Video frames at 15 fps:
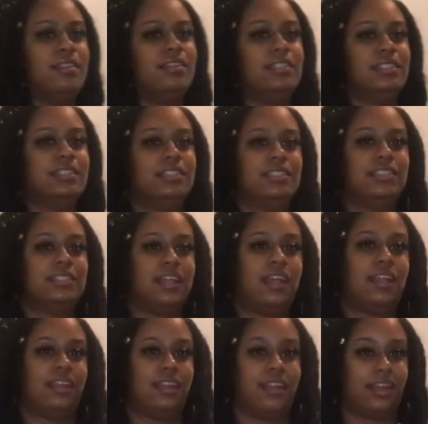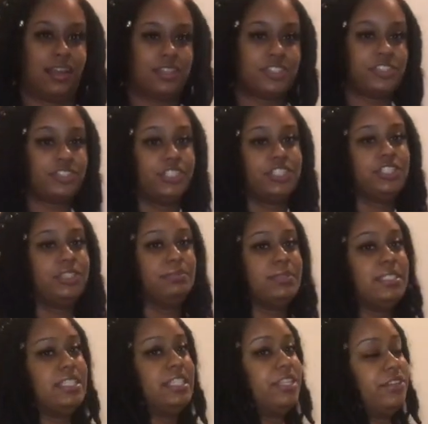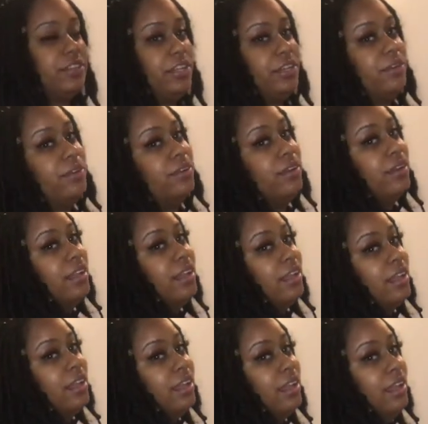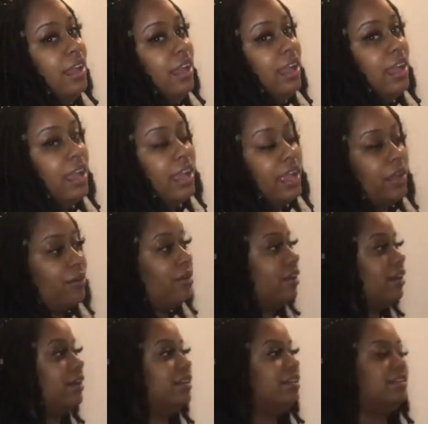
This is a not stretchy material at all.